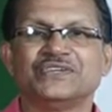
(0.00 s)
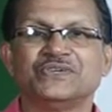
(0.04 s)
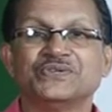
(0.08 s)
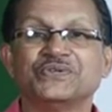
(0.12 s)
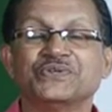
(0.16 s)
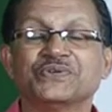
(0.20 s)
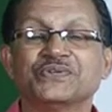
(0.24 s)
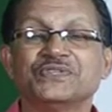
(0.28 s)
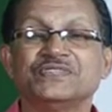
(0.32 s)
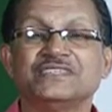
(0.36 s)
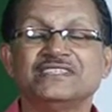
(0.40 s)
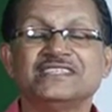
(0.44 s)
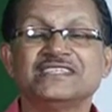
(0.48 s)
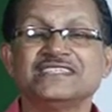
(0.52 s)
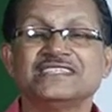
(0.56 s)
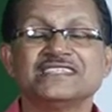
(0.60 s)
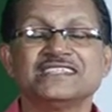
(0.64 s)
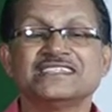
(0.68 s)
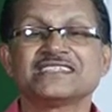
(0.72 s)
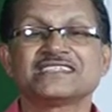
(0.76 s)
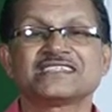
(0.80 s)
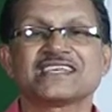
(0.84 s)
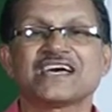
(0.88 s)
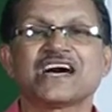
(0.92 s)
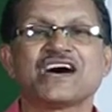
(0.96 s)
You know, this
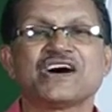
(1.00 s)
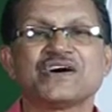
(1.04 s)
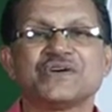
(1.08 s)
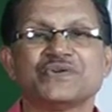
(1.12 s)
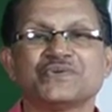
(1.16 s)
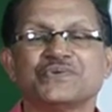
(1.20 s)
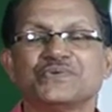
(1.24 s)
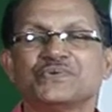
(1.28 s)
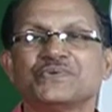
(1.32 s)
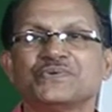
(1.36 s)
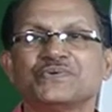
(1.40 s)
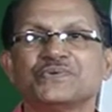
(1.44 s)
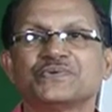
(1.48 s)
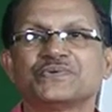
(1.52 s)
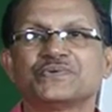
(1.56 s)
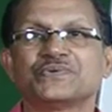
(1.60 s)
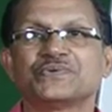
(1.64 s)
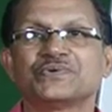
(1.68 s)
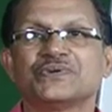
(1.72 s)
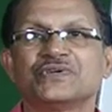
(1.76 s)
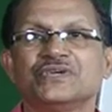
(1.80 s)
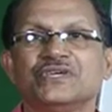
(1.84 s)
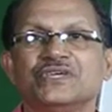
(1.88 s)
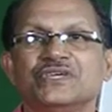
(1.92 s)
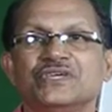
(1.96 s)
is how
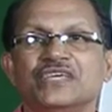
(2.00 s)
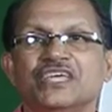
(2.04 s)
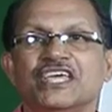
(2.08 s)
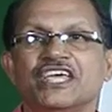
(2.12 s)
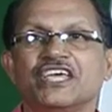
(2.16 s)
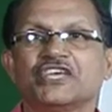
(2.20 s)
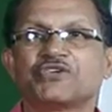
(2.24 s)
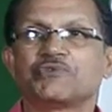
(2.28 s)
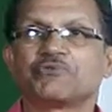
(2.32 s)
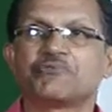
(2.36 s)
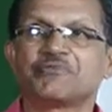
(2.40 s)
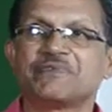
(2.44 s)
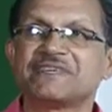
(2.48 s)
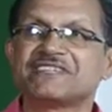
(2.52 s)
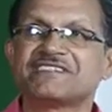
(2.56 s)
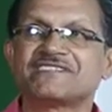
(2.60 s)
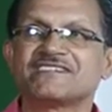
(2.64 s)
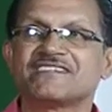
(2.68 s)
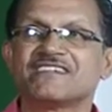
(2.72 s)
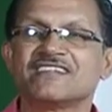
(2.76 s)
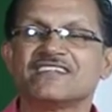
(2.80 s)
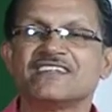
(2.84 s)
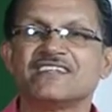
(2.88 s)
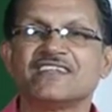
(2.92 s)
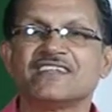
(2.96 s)
a
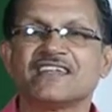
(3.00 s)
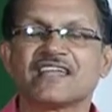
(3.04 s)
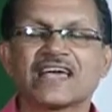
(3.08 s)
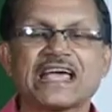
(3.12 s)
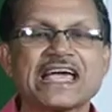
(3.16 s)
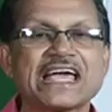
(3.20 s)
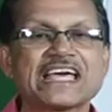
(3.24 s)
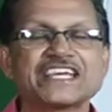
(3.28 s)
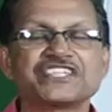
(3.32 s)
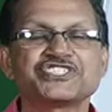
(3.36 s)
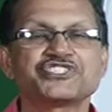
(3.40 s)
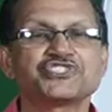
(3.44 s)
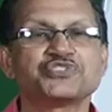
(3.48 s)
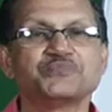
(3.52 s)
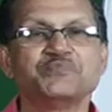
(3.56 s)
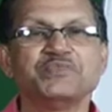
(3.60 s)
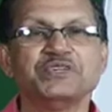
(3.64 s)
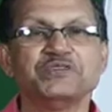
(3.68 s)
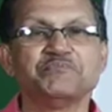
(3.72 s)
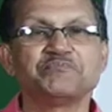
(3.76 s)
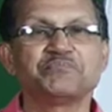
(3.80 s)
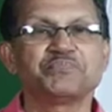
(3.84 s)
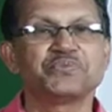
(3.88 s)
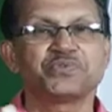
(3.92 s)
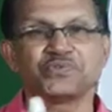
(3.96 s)
question has to
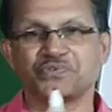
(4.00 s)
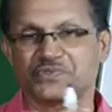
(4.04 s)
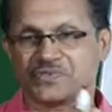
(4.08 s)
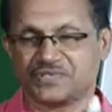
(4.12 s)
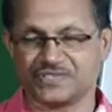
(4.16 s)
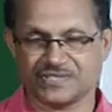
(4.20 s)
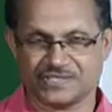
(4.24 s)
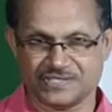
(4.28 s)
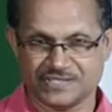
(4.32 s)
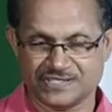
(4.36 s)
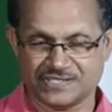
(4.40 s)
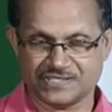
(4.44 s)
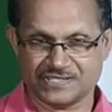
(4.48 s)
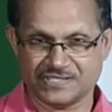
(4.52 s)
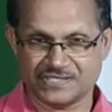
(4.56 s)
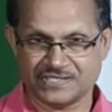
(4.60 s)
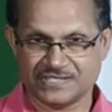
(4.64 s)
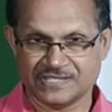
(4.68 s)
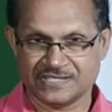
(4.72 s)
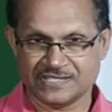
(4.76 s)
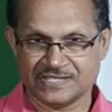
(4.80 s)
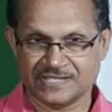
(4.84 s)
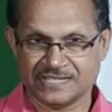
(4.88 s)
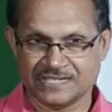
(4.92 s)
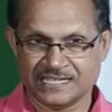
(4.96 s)
be put.
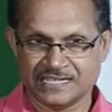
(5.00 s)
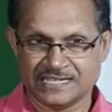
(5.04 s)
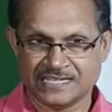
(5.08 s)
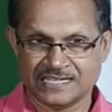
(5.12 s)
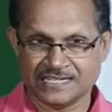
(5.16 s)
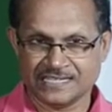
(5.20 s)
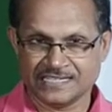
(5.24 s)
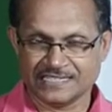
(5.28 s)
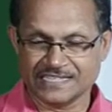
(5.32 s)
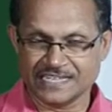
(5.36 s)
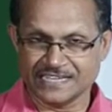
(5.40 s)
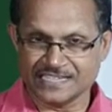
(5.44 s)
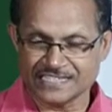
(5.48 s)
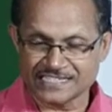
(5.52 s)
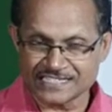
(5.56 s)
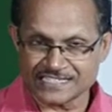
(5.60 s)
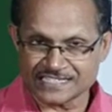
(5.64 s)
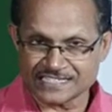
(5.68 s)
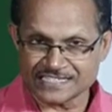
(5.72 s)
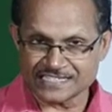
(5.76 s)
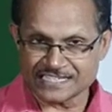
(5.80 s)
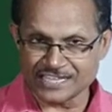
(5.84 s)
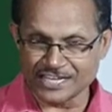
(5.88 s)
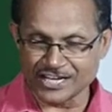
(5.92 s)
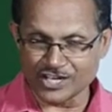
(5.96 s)
That
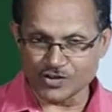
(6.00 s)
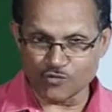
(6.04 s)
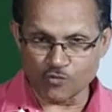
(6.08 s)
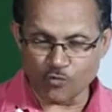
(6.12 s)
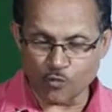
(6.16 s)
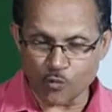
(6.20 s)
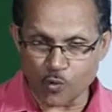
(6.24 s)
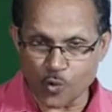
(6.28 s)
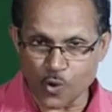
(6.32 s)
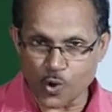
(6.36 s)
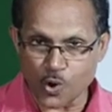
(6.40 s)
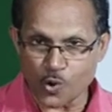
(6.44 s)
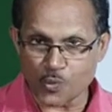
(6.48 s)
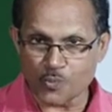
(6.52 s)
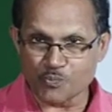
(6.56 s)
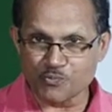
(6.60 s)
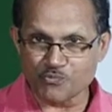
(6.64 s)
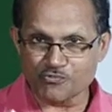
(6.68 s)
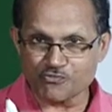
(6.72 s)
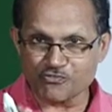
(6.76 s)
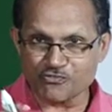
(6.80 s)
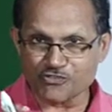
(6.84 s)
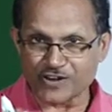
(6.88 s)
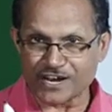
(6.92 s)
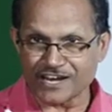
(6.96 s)
is, in a warm,
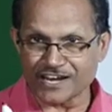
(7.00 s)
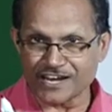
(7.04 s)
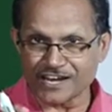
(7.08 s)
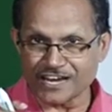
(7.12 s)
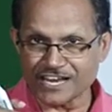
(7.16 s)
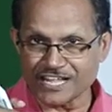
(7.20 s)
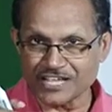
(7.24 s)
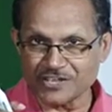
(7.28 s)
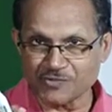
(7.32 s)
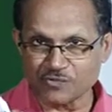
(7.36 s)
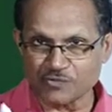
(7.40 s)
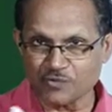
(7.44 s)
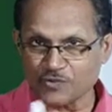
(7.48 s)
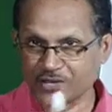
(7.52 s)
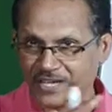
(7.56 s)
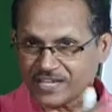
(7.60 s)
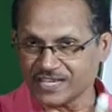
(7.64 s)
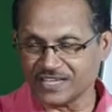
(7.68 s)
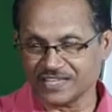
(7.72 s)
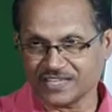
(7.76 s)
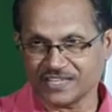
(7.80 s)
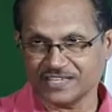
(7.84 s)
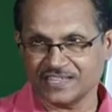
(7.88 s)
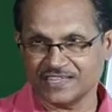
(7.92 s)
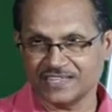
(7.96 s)
friendly
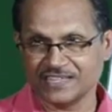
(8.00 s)
way.